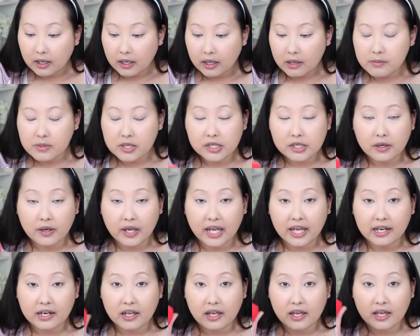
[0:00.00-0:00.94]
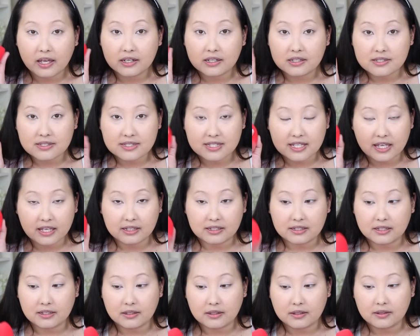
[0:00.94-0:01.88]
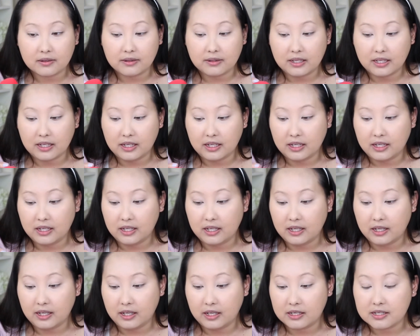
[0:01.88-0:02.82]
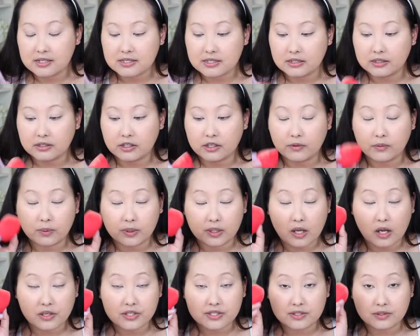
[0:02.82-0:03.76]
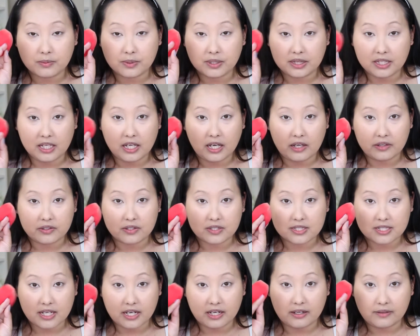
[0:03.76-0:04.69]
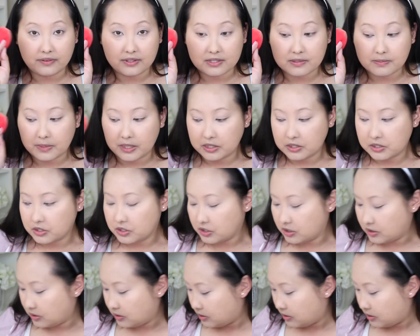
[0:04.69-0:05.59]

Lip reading: I'm gonna go ahead and set the concealer also with the other side of the sponge.